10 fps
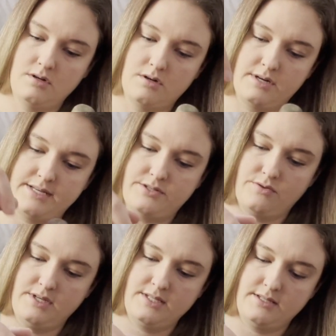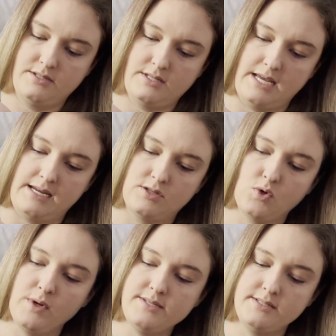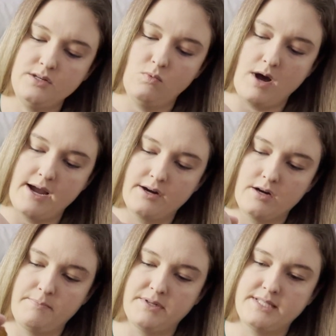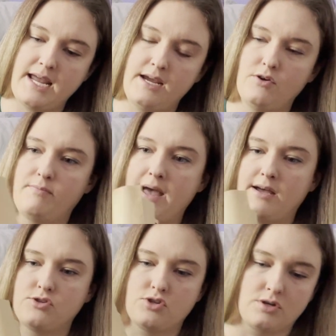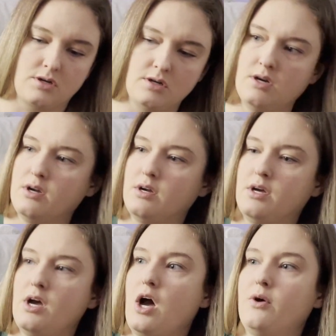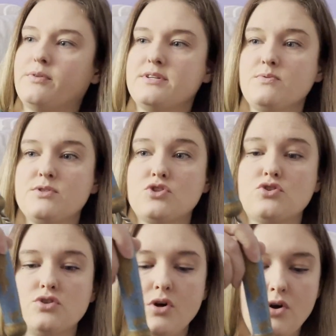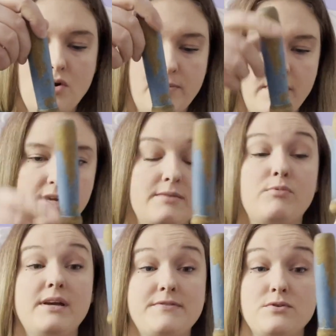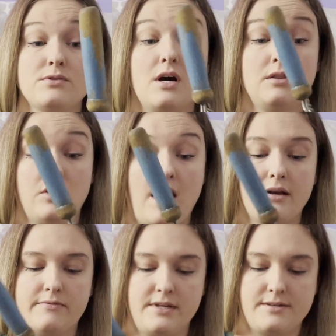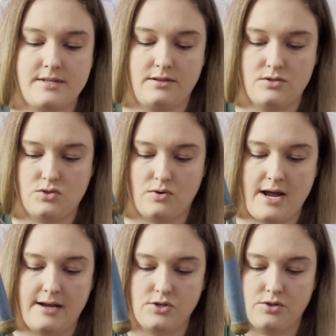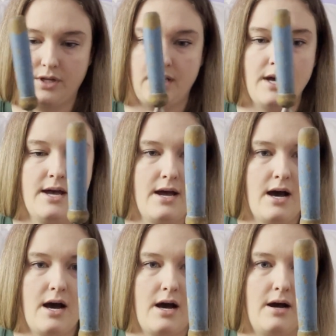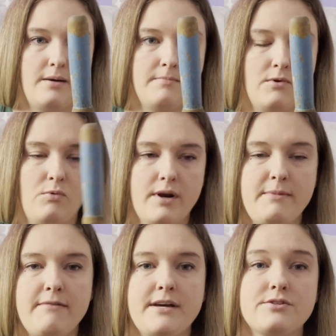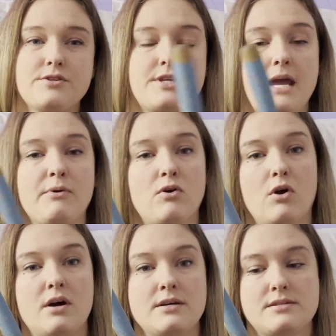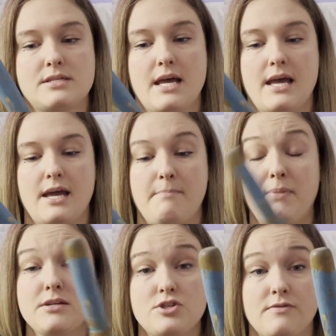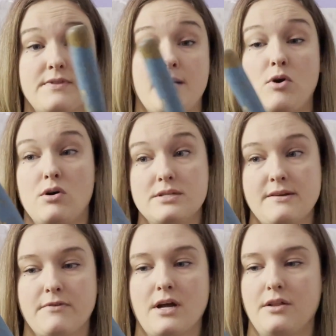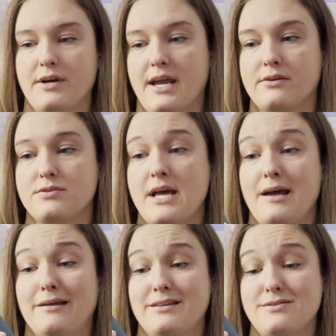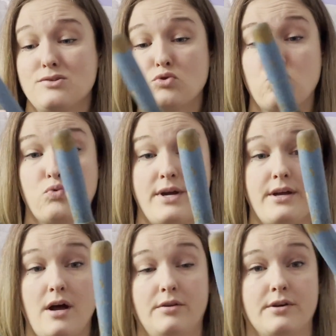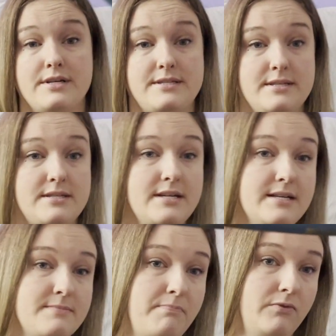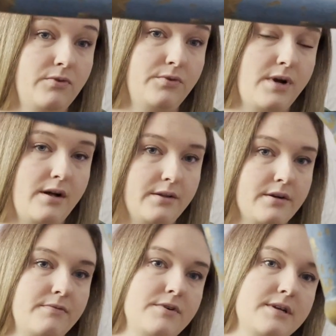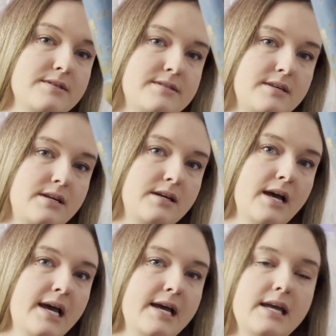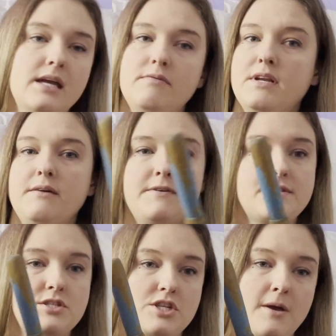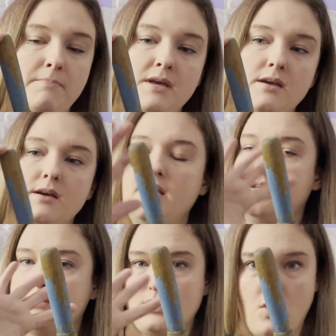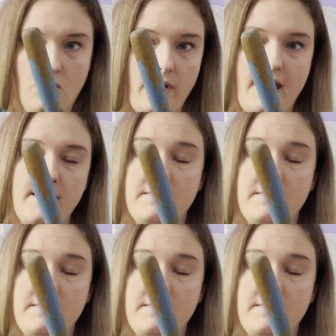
All right, so this is a twisted wire potato masher. Oh, this one's so pretty. We've sold a lot of these in the store, actually. One of my vendors came across a bunch of them, all different color handles. This is a great color. It's this nice blue color, if you can see. Even if it's chippy, it's okay.